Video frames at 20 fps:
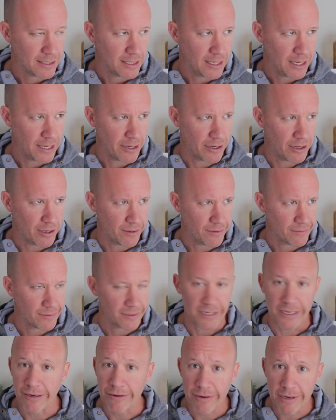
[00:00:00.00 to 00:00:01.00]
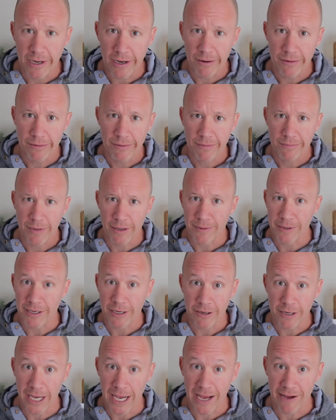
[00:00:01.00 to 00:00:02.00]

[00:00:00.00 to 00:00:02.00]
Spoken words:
I don't know, a year ago, maybe a year and a